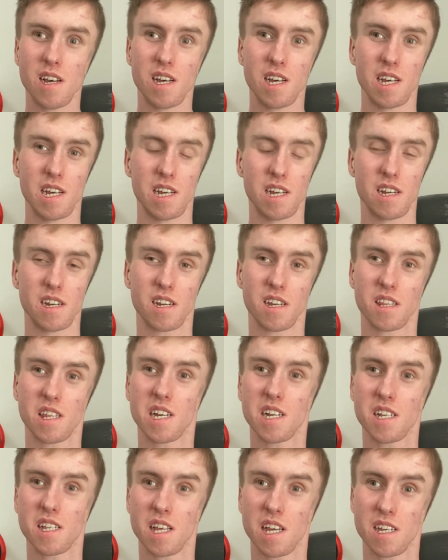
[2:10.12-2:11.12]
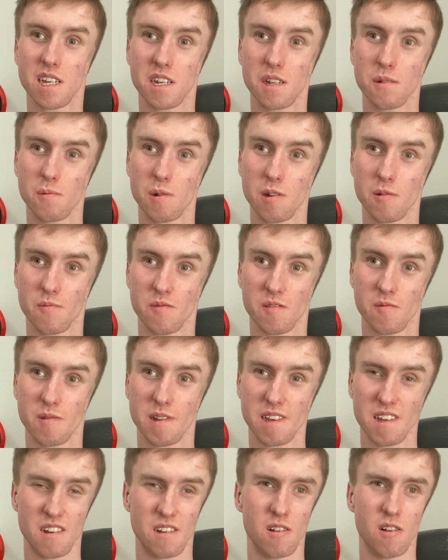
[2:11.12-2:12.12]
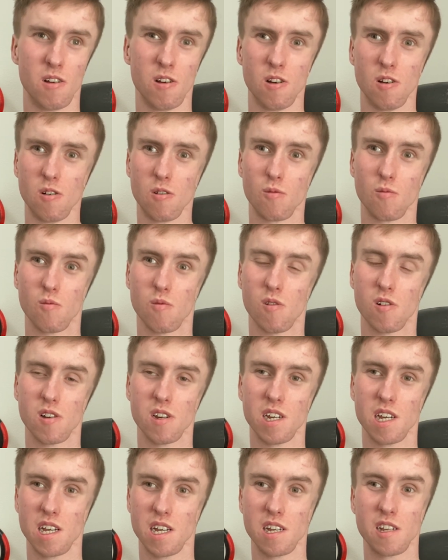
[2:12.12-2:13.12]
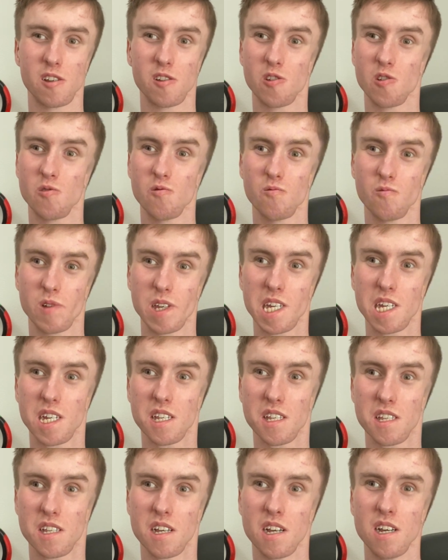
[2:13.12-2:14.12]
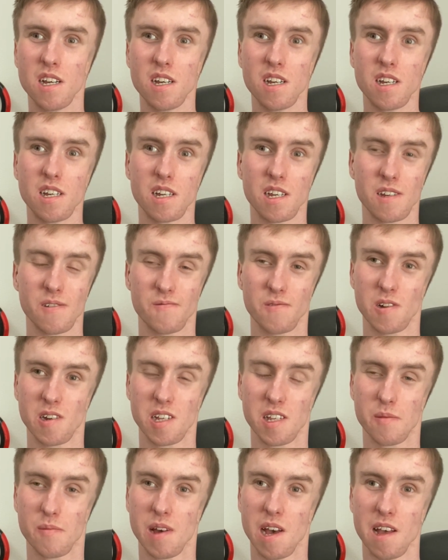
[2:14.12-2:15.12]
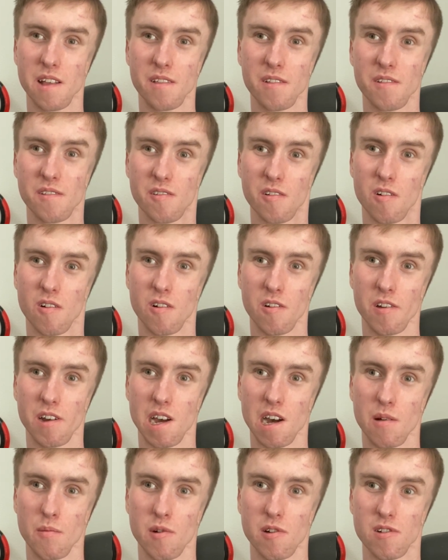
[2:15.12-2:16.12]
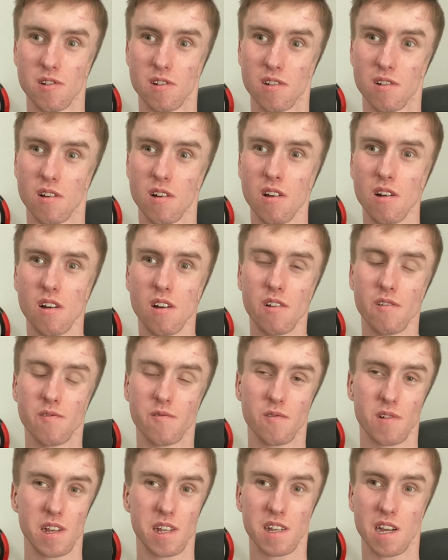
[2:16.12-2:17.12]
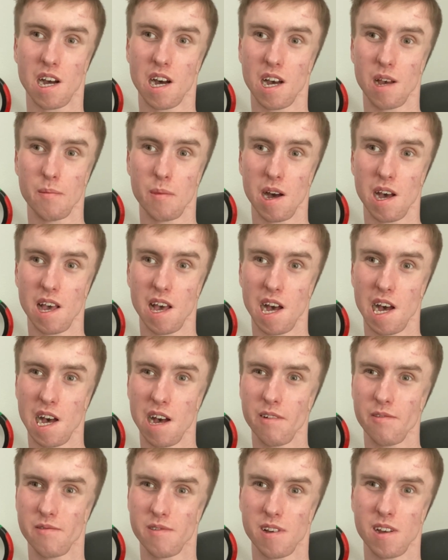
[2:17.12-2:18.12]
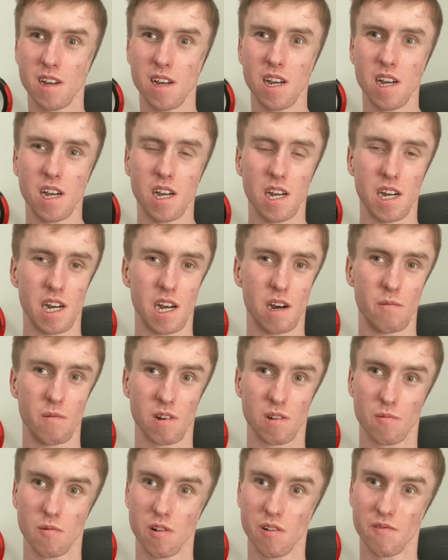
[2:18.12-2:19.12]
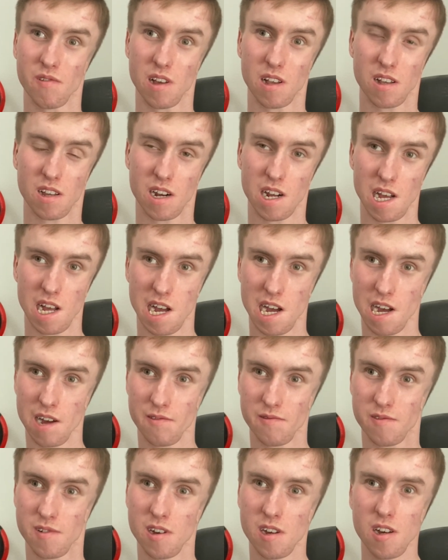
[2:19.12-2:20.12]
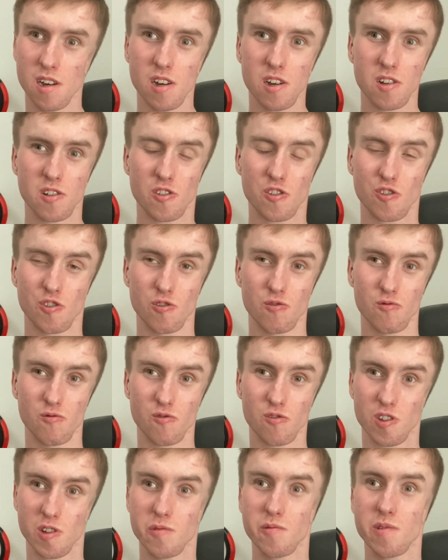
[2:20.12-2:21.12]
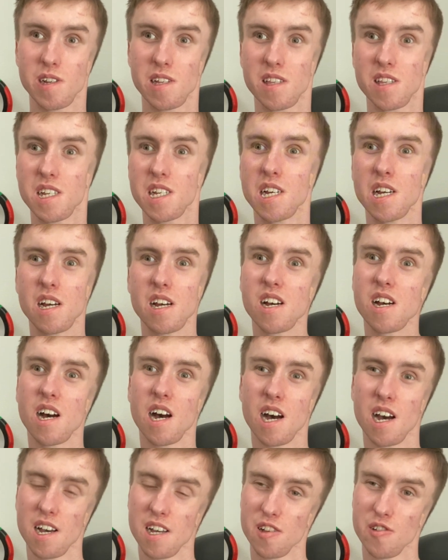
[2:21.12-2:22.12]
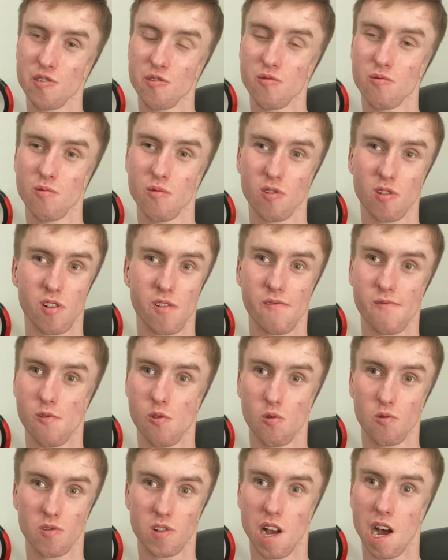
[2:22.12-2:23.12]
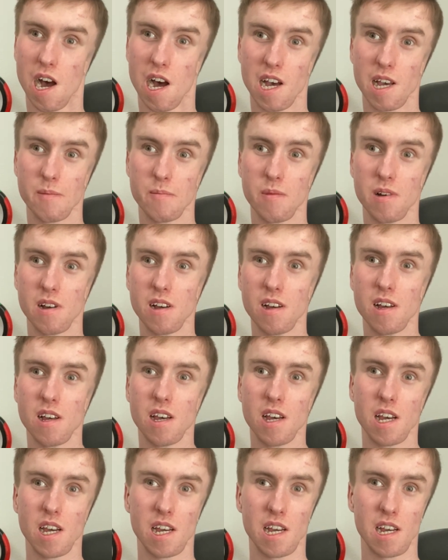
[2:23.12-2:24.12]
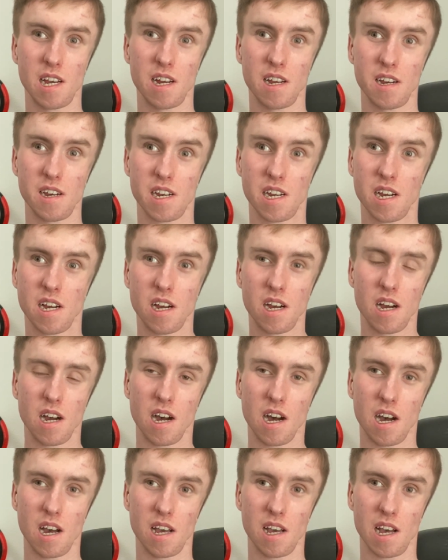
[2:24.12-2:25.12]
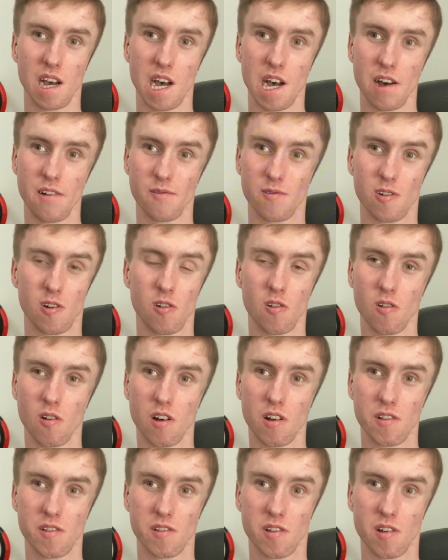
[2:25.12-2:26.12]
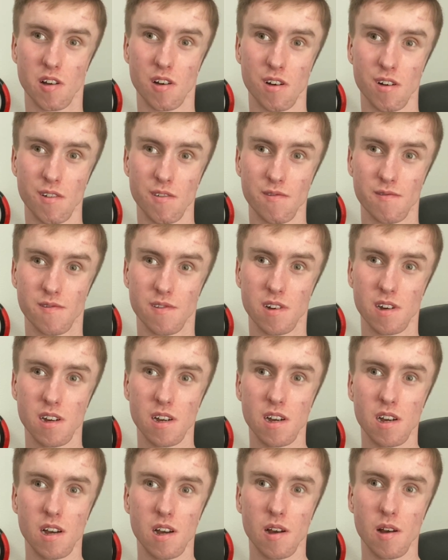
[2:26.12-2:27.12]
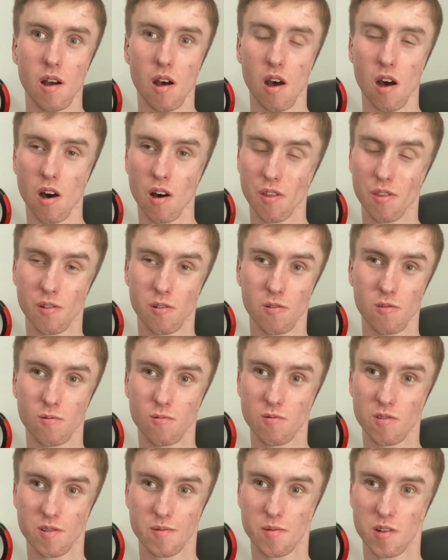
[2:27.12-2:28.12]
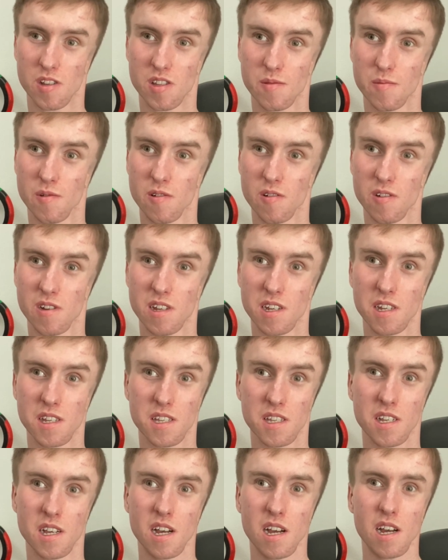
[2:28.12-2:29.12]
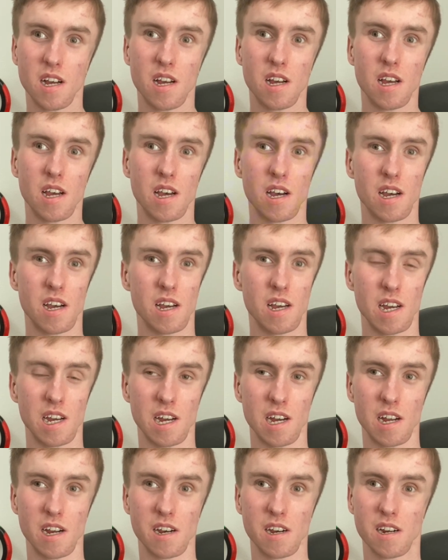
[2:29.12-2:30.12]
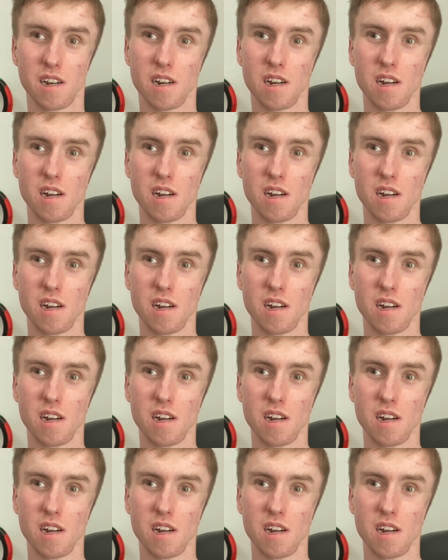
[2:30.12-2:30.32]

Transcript: and that can take anywhere between 1 and 2 weeks. It really depends on how much free time I have and how much motivation I have to do it. I do work full time, and I have a lot of other responsibilities, and